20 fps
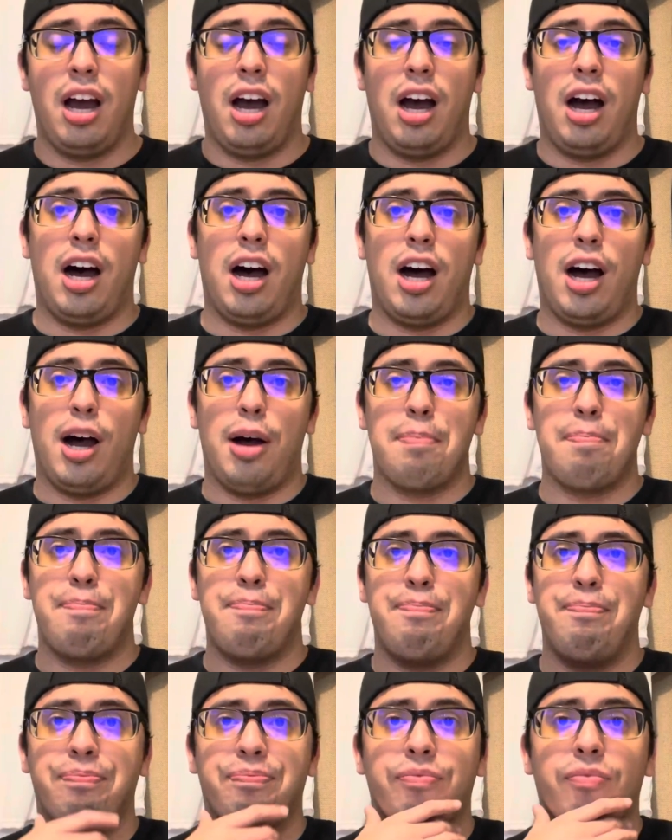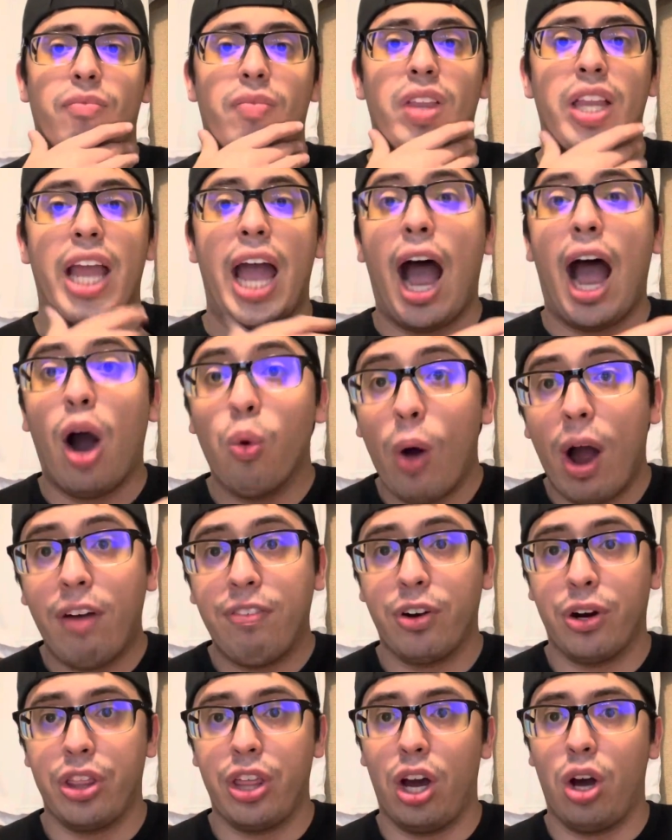
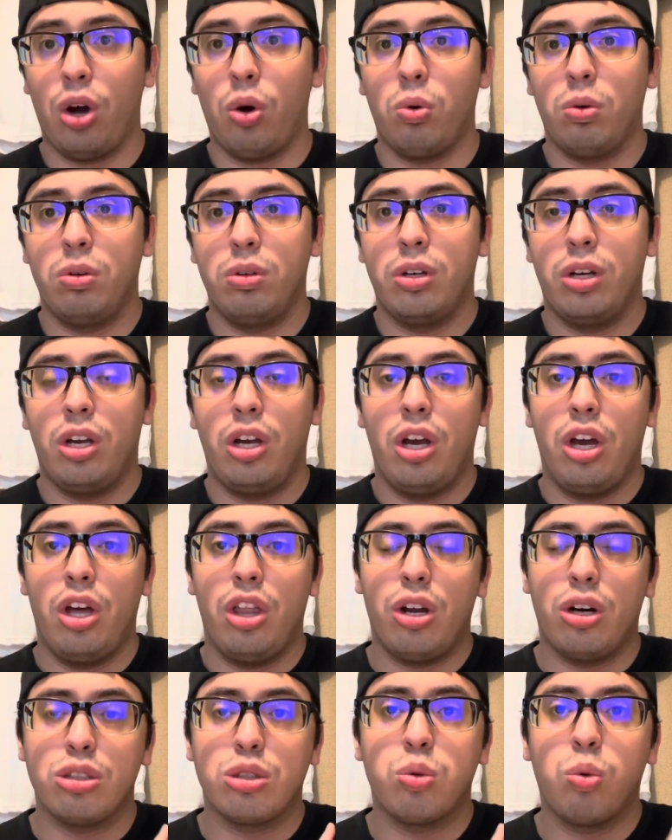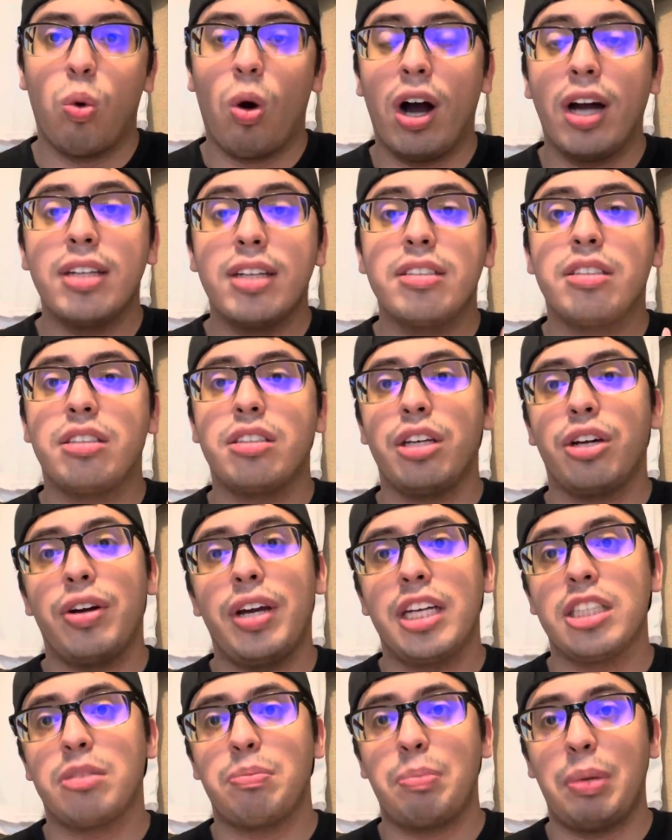However, though, there's one
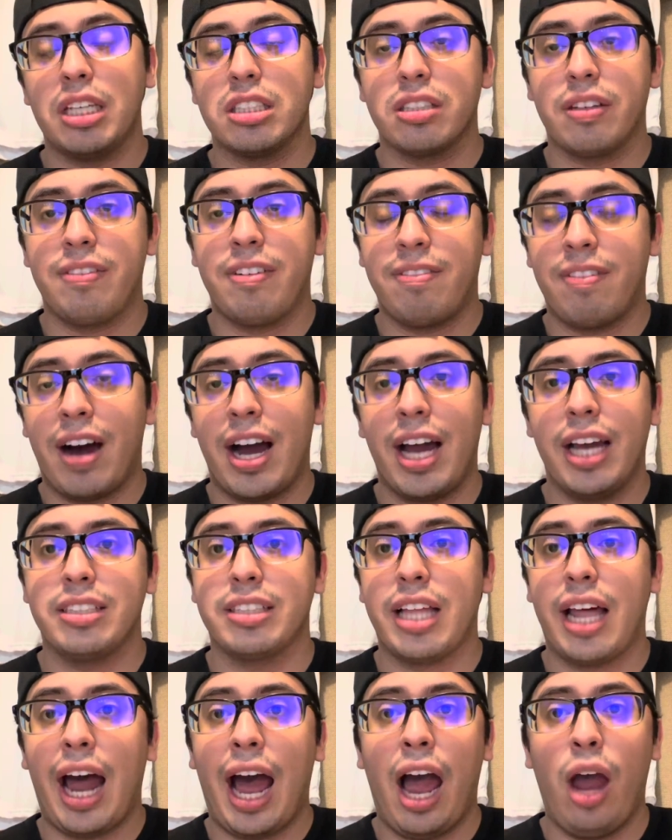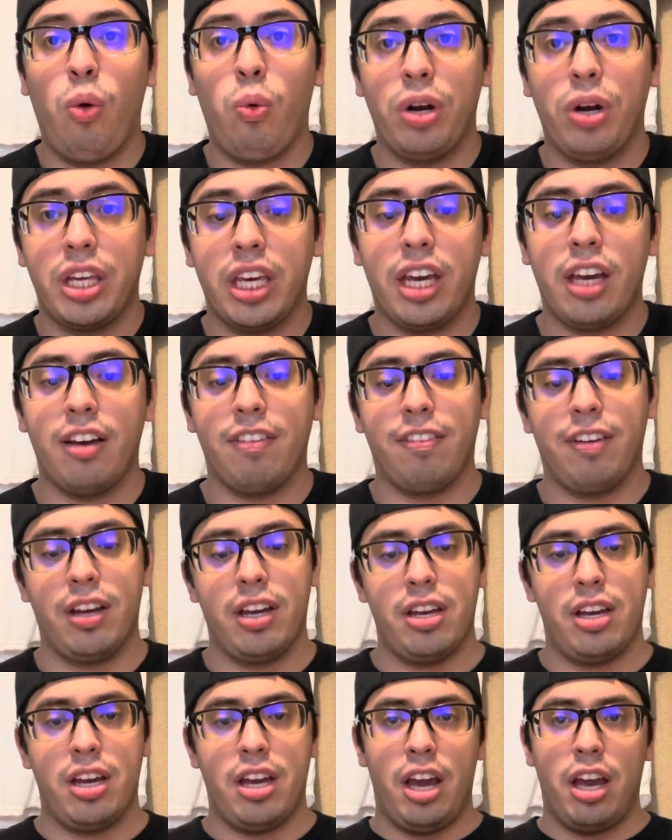serious piece of advice that I would give
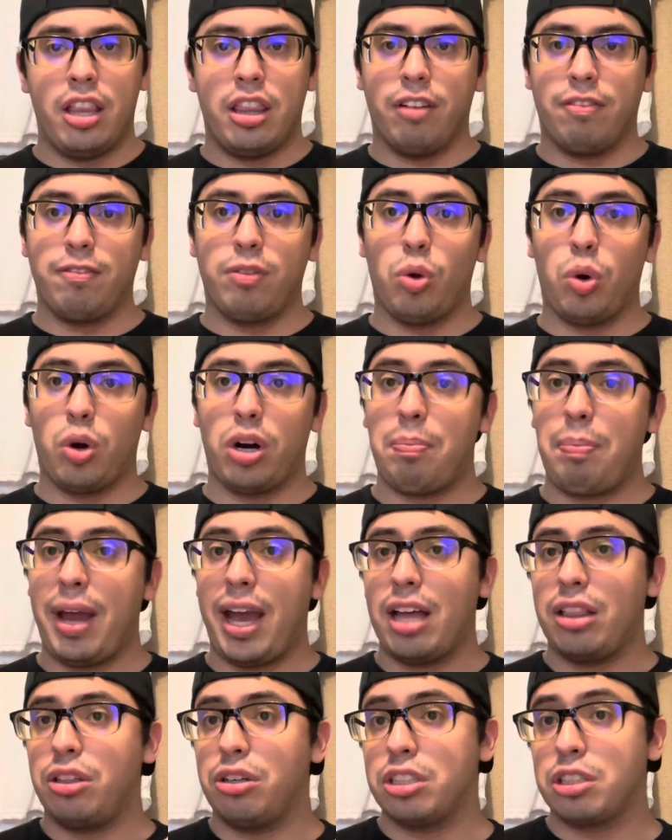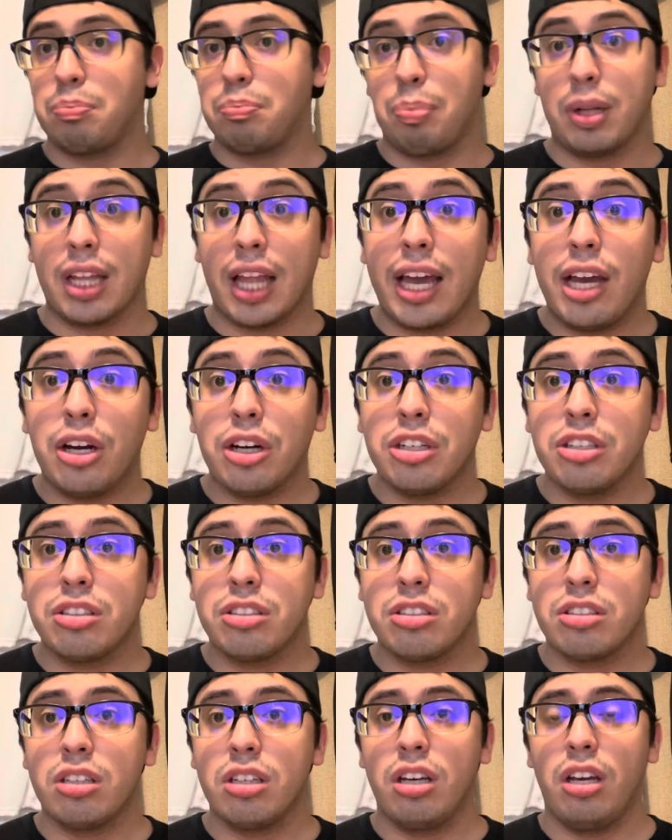the Florida Panthers
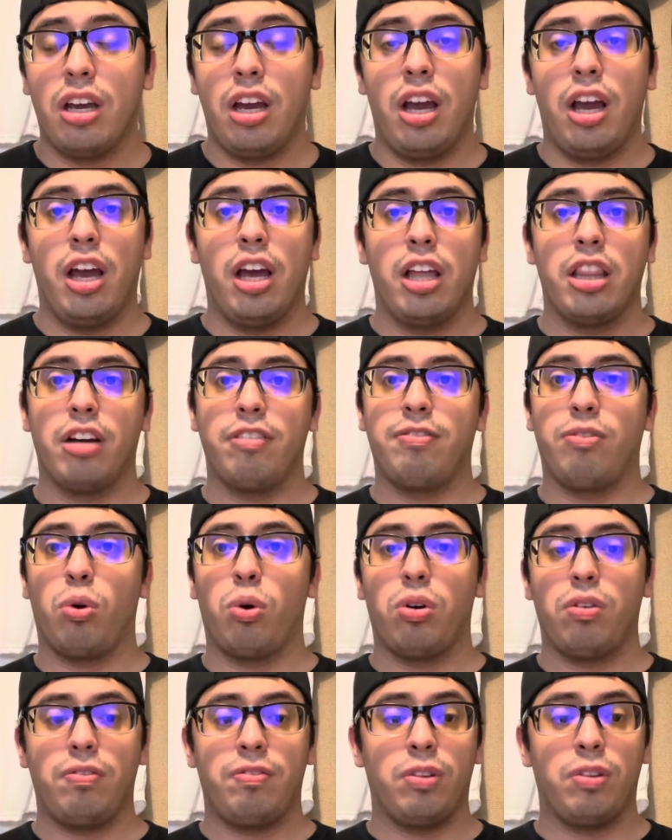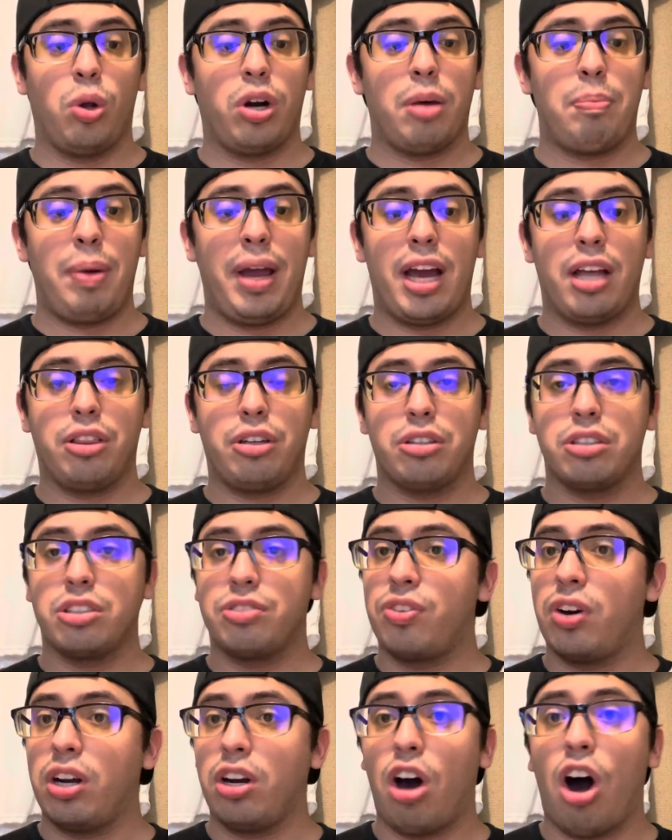players, the Florida Panthers
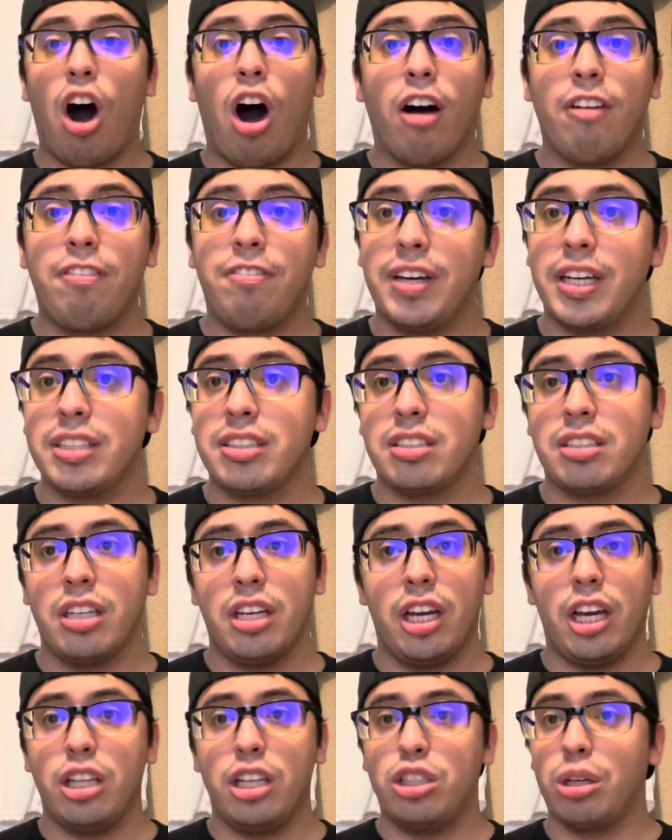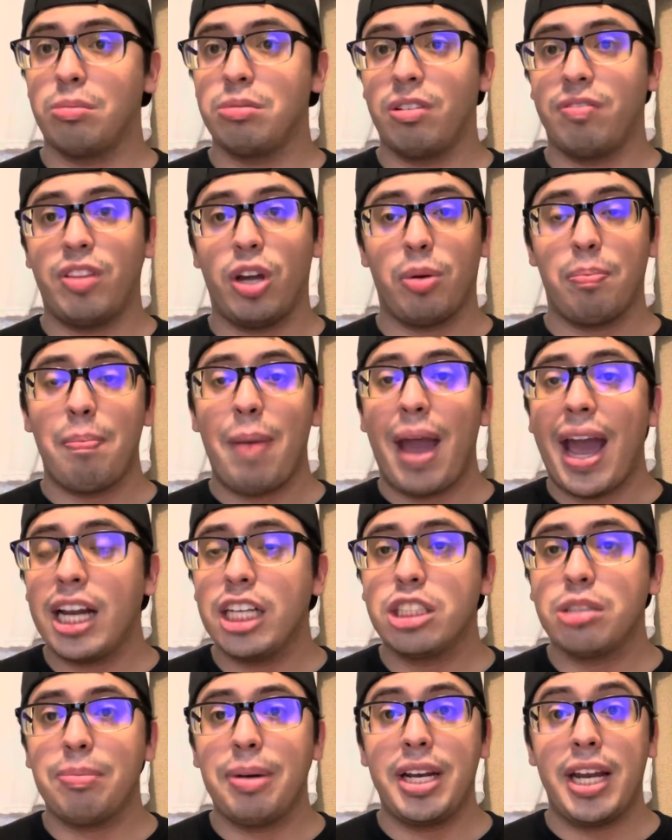front office in terms of their
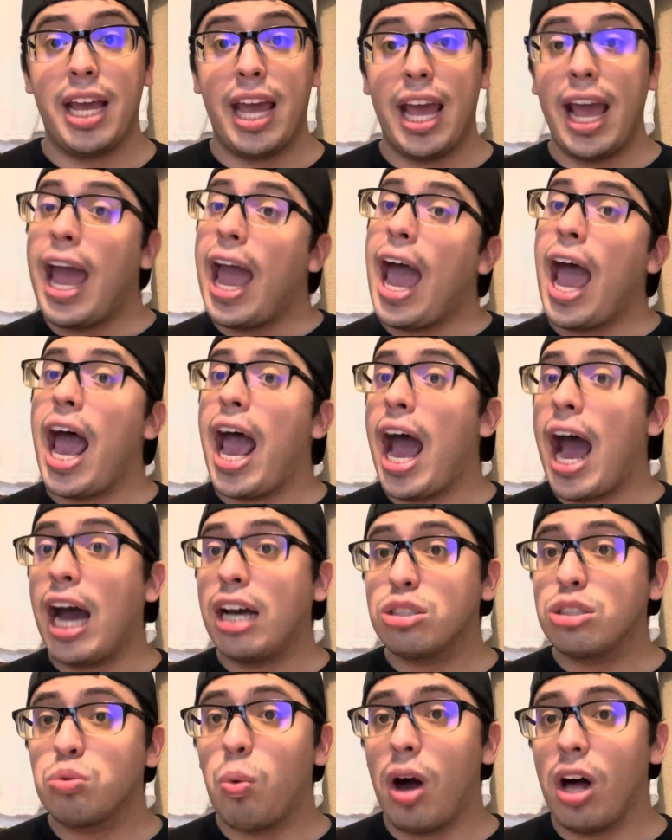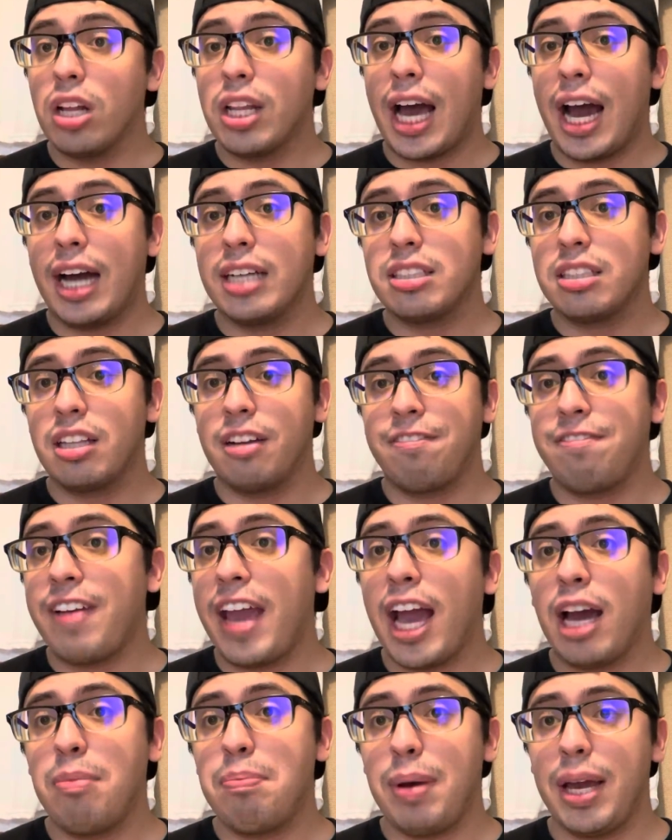management, as well as the
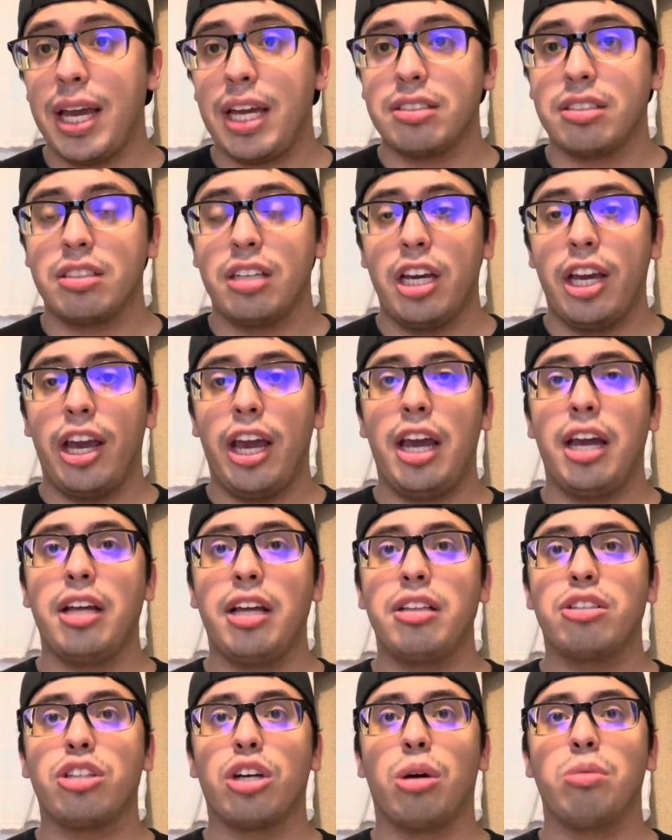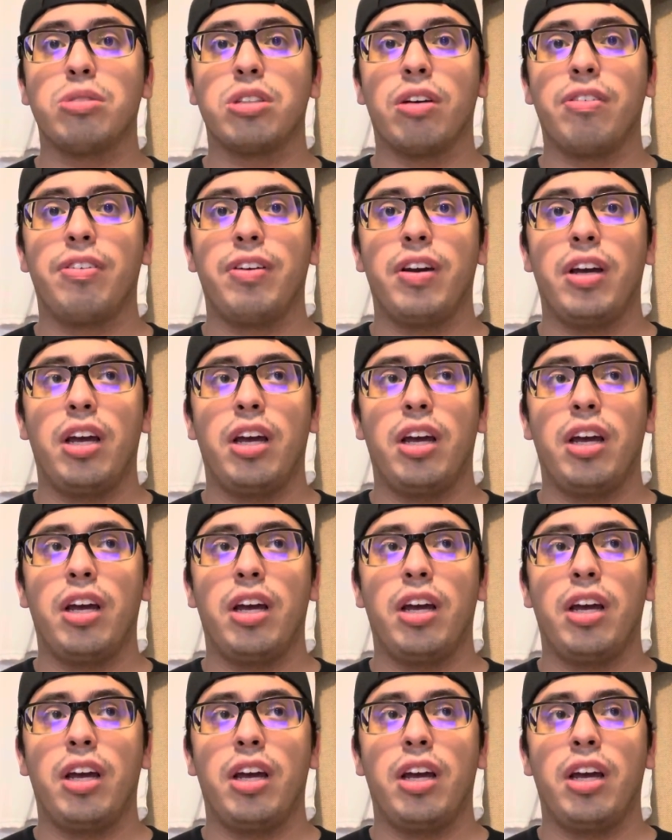fan base in terms of